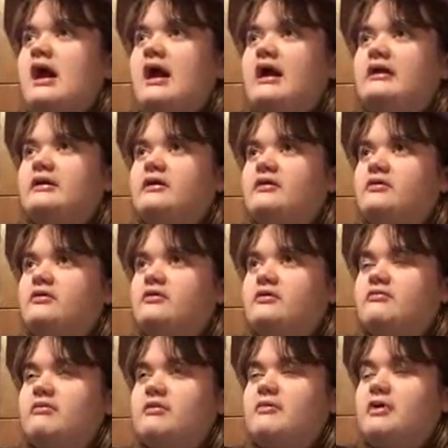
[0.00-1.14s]

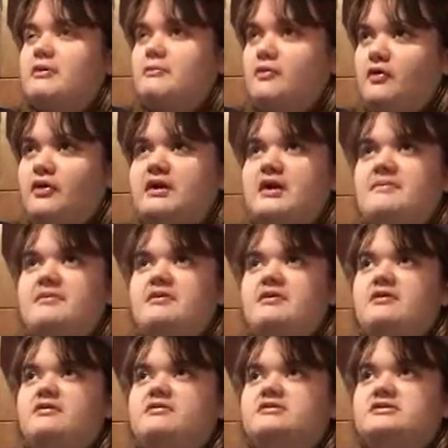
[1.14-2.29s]
some of the more important
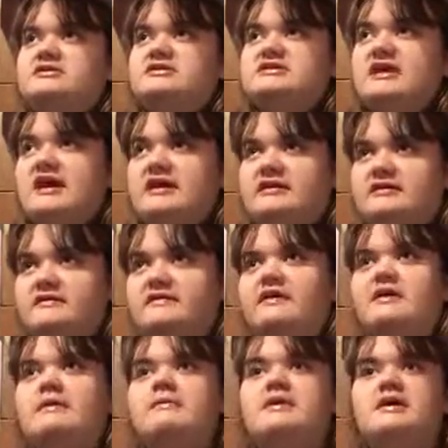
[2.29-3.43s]
episodes and just kind of
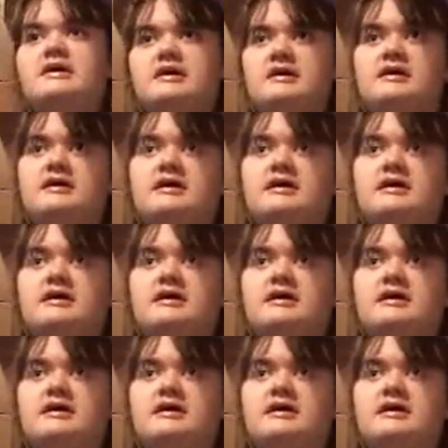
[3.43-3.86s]
pick